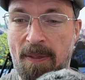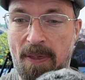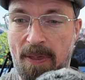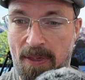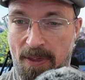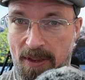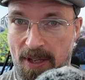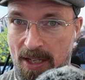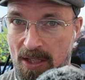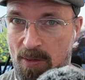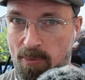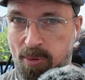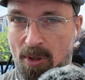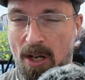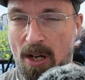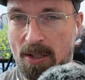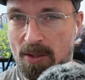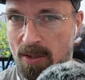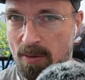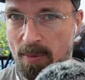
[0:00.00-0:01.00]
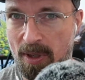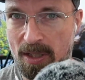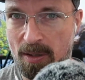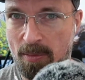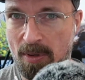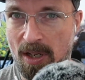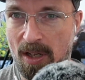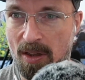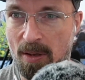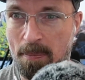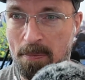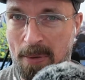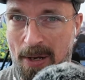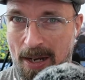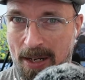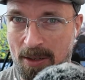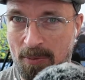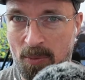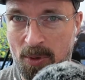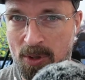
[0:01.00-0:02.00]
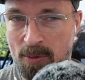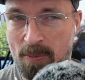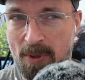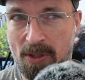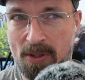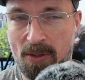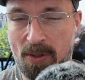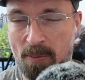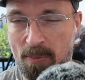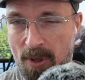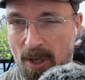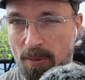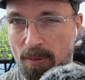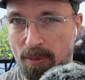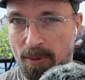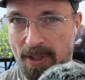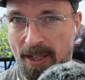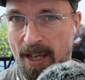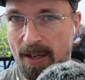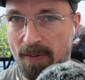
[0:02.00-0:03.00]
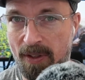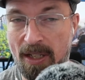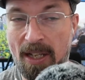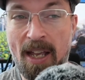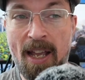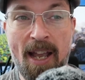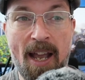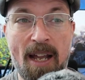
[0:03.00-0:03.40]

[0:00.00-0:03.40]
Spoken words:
these blocks are meant to be on the bottom, which meant they're probably heavy.